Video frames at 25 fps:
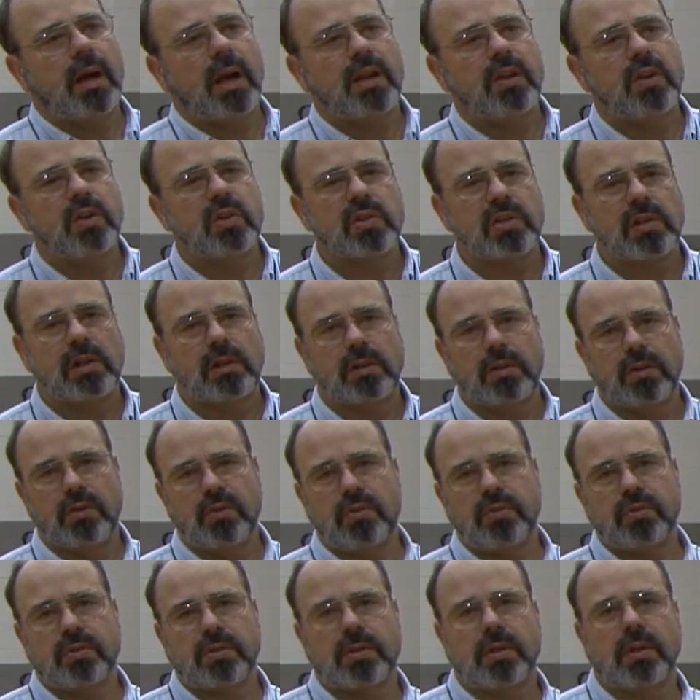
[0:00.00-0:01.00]
I usually
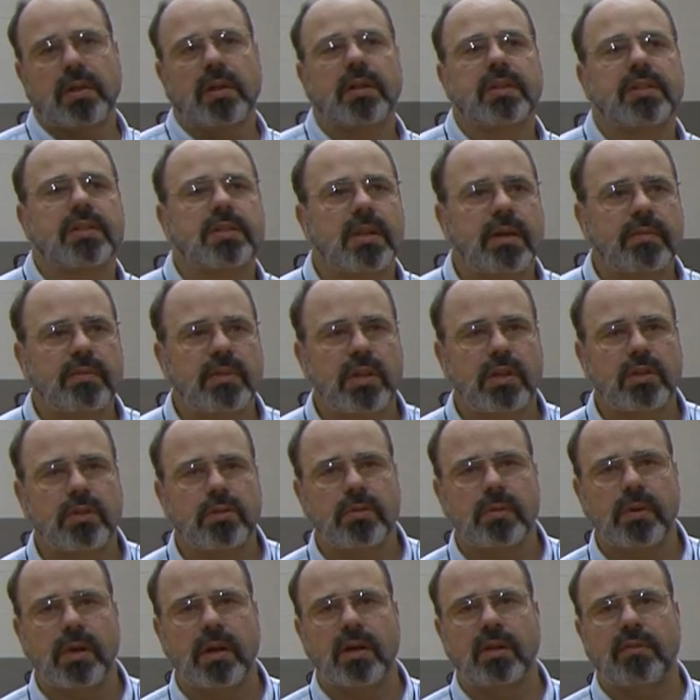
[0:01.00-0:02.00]
use a
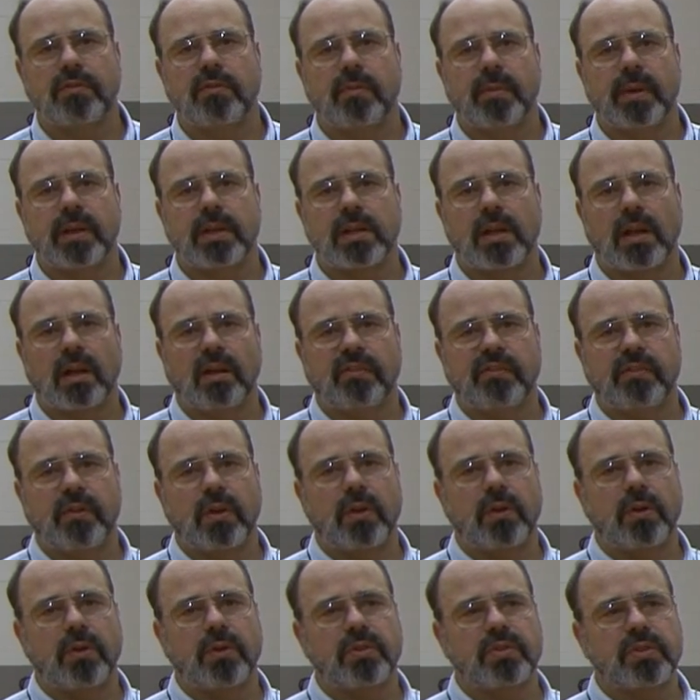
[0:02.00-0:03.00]
70-200 for my
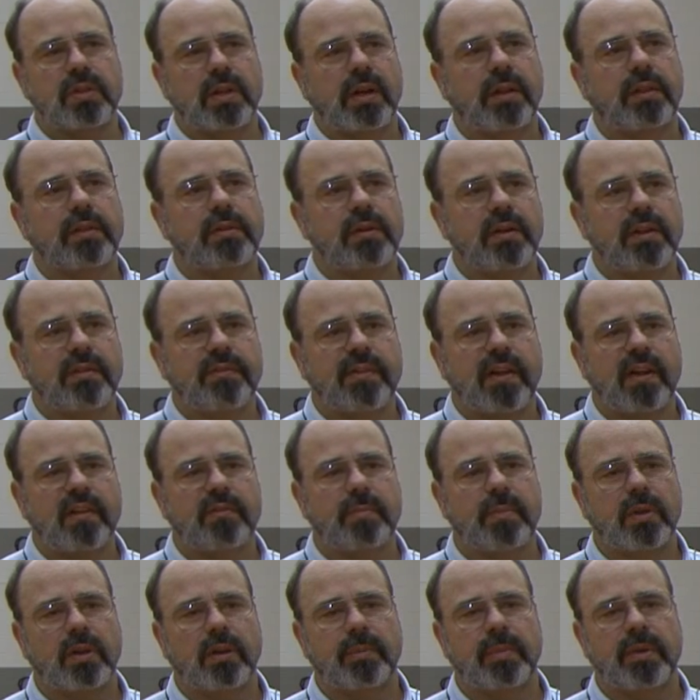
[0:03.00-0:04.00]
telephotos and a
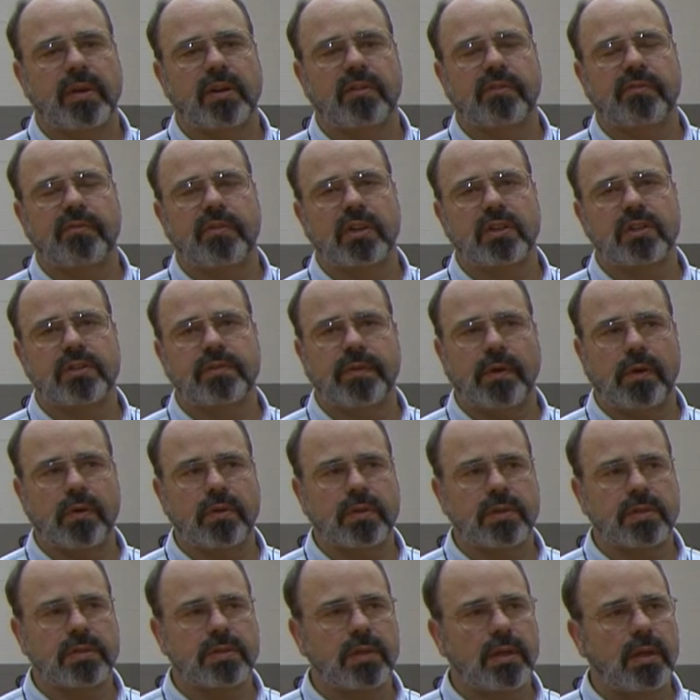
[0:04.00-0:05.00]
35mm fixed
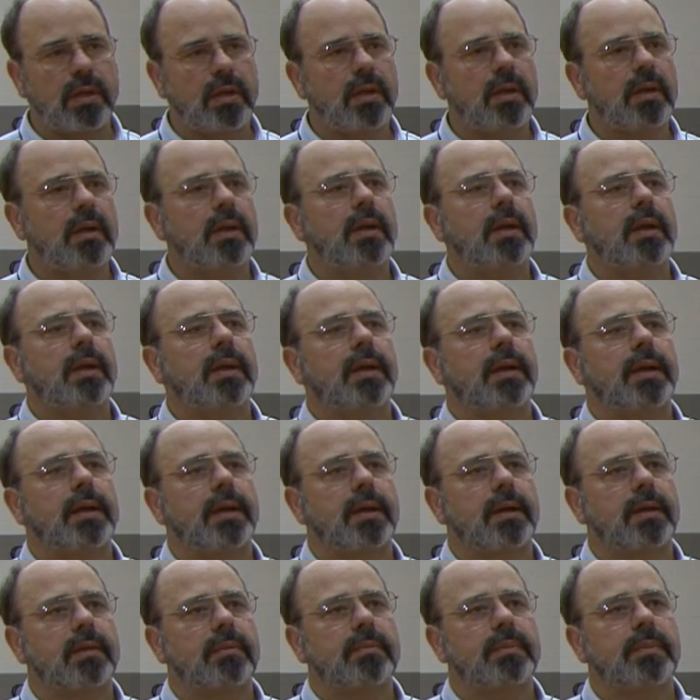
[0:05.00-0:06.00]
focus
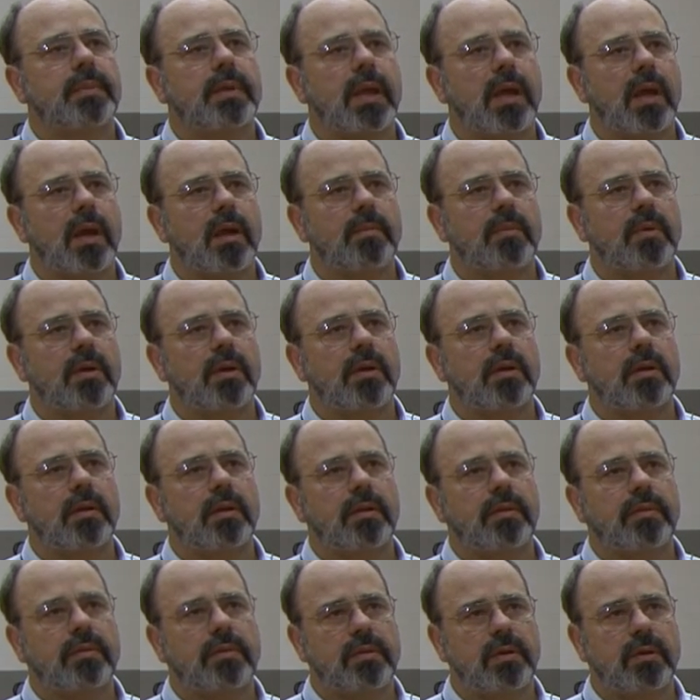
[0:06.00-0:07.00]

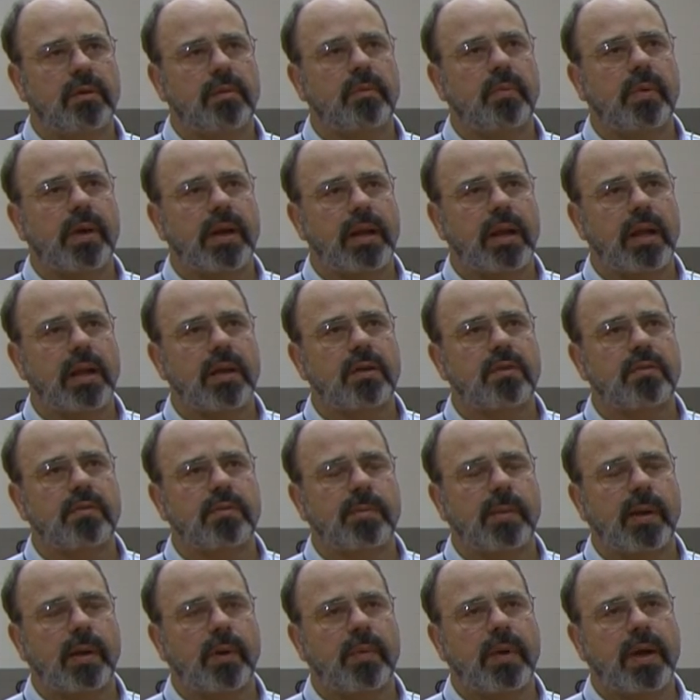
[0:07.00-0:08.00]
camera, wide angle
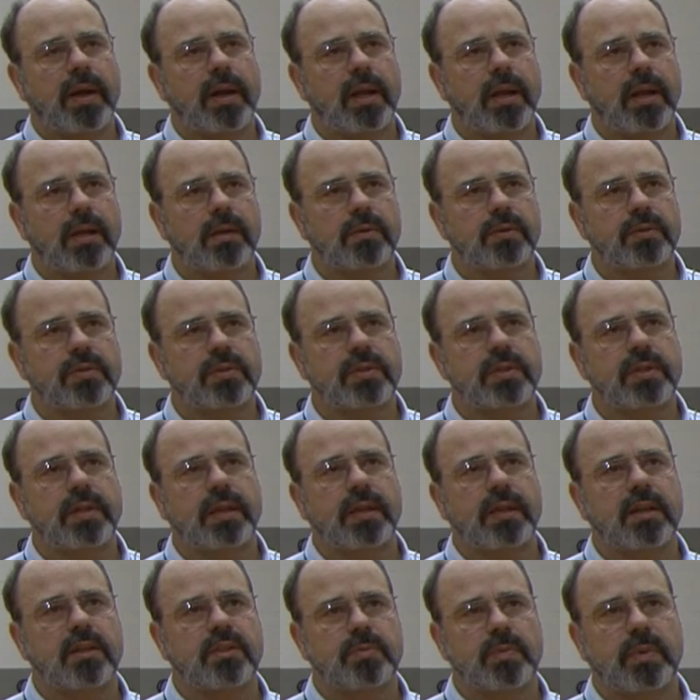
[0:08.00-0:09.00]
for my wide angles.
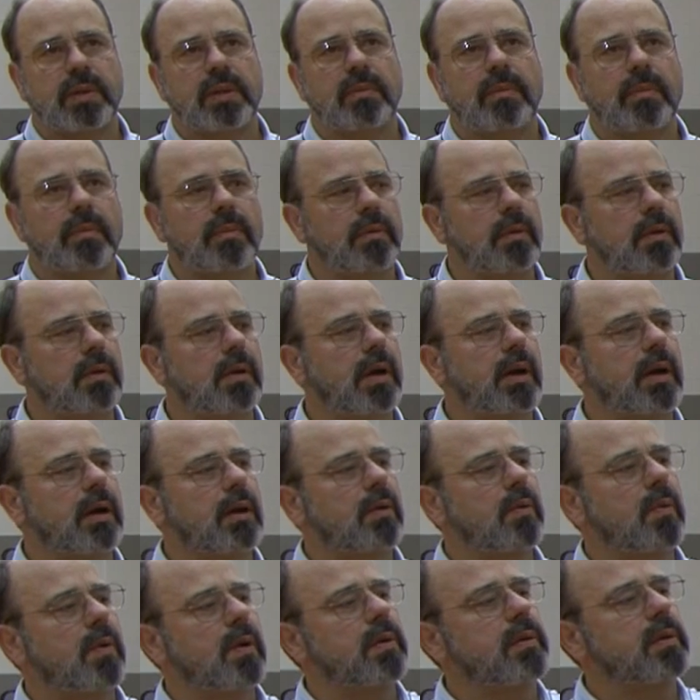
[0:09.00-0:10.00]
That gives me a little
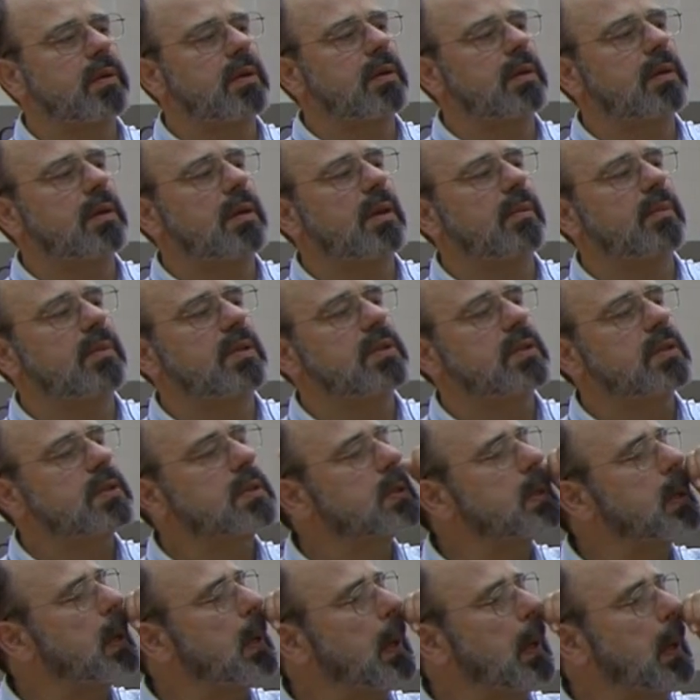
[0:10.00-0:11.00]
higher quality
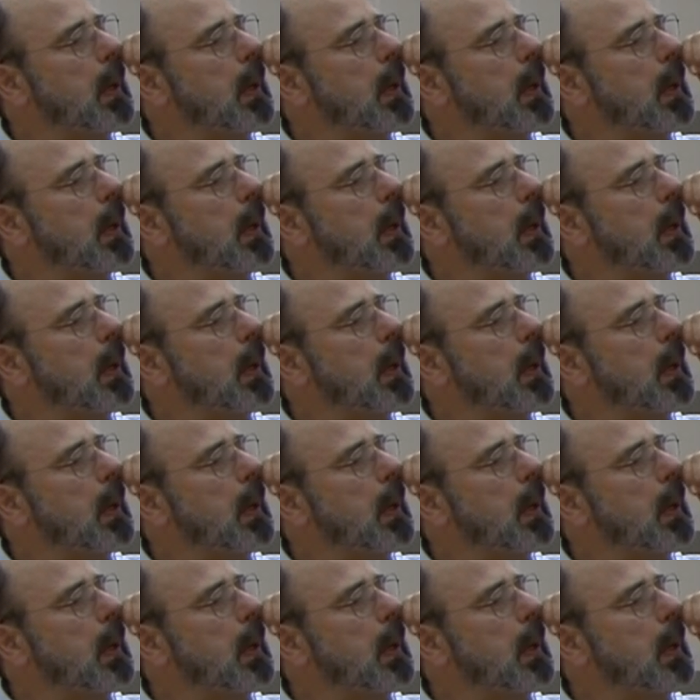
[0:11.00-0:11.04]
images.